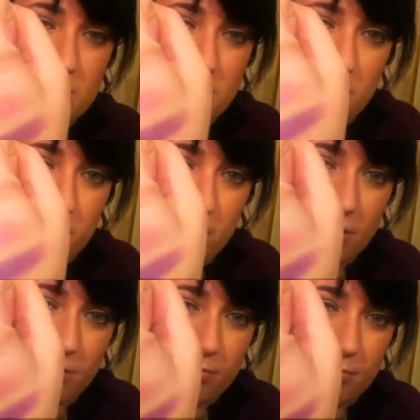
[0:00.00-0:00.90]
That one
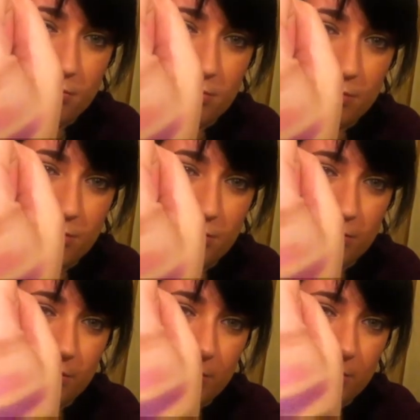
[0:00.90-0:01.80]
there.
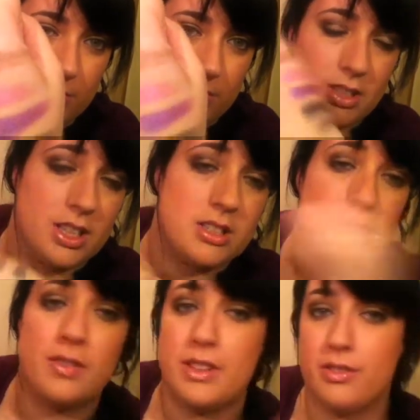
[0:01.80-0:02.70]
And it's
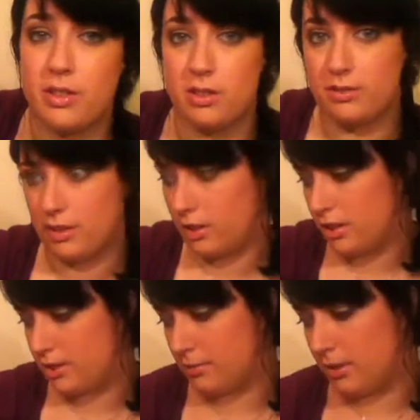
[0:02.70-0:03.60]
lovely for all over your
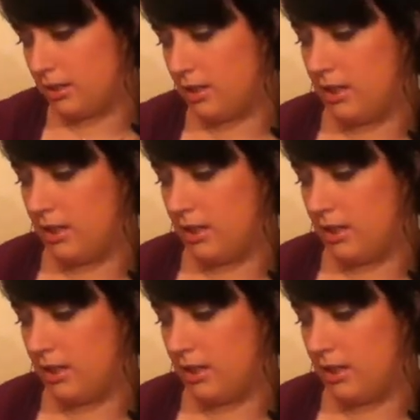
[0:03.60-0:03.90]
eyes as well.